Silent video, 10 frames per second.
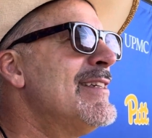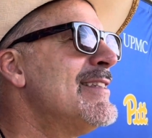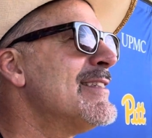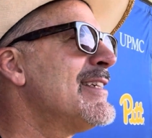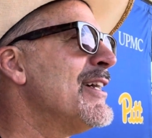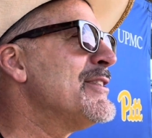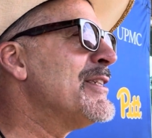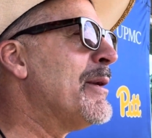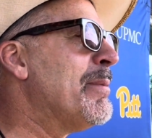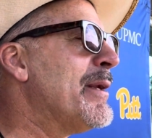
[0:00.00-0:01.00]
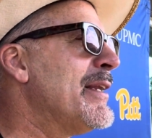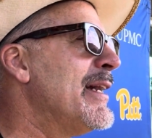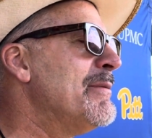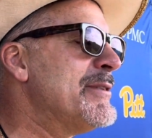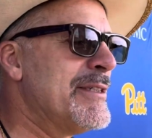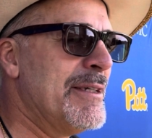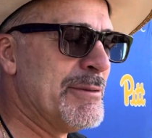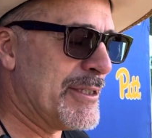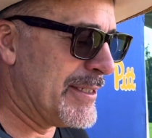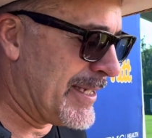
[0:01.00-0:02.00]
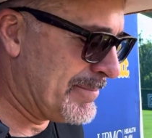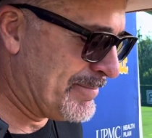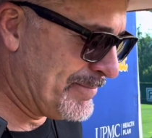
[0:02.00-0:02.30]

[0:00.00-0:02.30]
discussions there. But it was a good day.